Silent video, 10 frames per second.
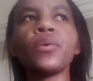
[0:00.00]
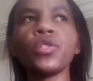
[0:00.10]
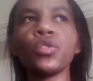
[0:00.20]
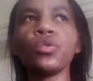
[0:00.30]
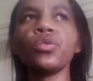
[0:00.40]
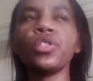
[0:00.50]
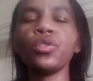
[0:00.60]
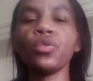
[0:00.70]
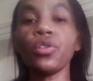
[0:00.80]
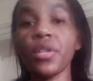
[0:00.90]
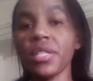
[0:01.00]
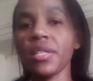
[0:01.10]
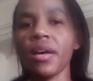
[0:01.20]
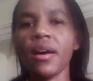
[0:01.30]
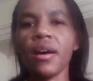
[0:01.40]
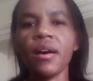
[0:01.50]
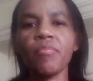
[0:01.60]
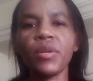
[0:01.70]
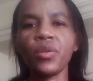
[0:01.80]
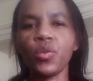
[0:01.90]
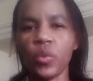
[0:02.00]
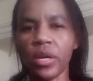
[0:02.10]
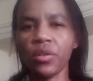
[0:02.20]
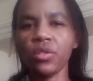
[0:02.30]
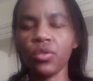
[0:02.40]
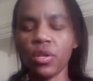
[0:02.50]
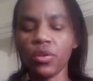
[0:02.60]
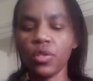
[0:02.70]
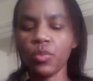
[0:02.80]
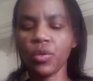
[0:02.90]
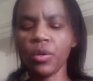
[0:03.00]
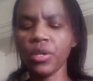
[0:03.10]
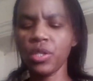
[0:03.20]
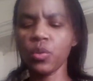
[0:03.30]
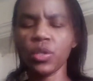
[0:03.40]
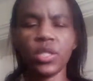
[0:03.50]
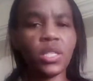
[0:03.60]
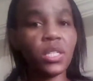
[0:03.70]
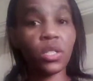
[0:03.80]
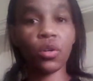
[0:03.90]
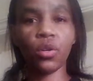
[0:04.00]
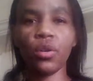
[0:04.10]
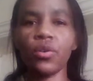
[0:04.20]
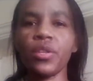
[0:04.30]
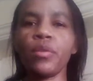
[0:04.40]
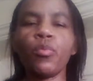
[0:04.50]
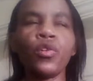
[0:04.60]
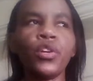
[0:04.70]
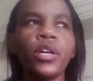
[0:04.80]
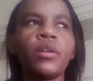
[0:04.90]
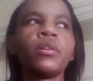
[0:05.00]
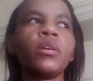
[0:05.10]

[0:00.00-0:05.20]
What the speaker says: was told to dress up because we are going to the hospital. No, it was 6 o'clock in the morning.